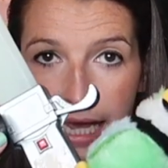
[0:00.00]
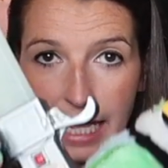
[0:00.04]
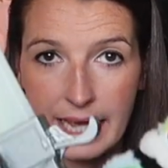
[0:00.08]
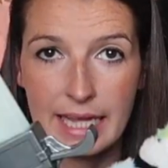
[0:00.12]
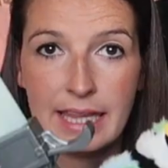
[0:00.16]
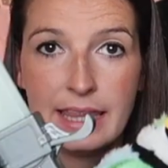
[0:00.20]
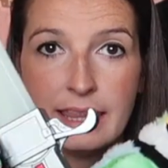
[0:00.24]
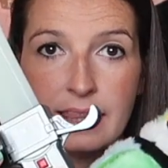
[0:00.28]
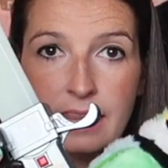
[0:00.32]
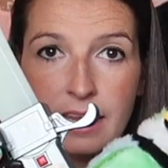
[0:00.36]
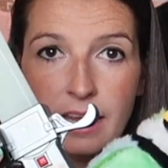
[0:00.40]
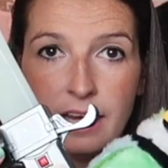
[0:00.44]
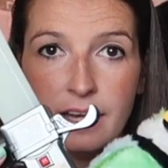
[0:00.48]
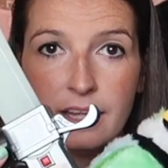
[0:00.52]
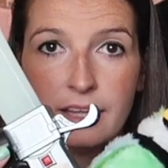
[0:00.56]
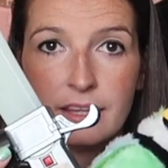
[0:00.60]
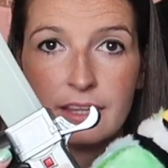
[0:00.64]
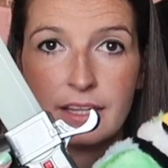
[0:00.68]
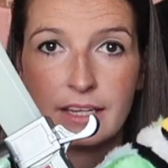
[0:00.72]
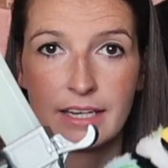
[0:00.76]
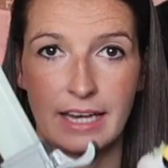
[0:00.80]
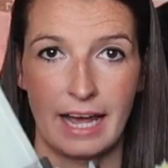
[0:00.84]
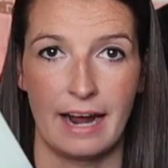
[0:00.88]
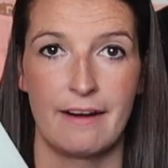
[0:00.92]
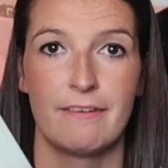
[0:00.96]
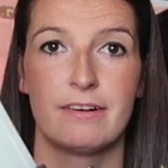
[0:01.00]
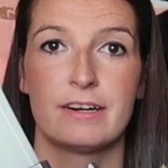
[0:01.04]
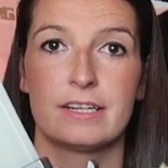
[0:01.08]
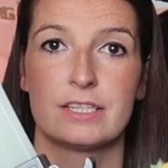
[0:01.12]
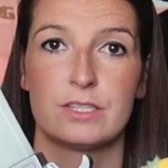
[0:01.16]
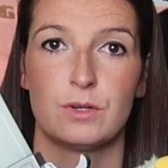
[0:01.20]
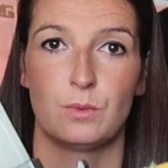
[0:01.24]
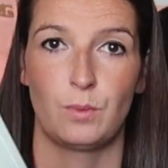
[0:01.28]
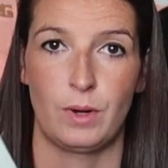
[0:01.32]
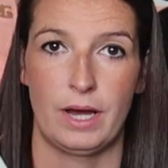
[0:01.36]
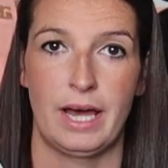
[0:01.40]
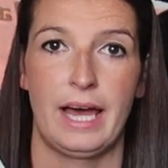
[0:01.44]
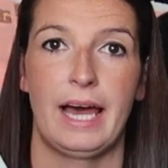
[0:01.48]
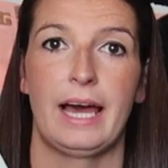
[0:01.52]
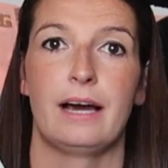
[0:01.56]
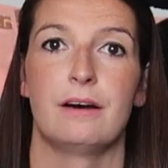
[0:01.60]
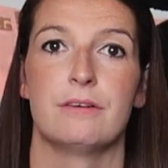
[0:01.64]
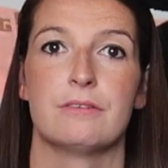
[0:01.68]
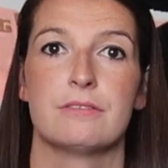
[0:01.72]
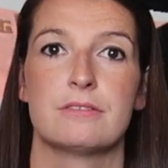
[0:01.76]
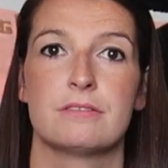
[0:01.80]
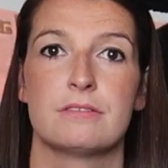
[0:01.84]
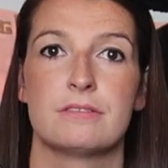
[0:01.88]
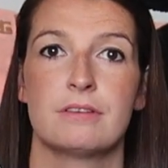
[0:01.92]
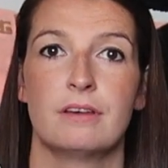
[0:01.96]
in the Character
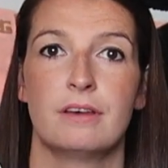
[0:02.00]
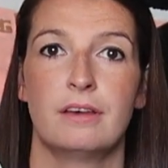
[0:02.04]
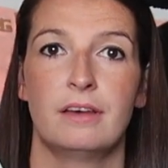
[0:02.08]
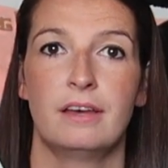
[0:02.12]
Warehouse.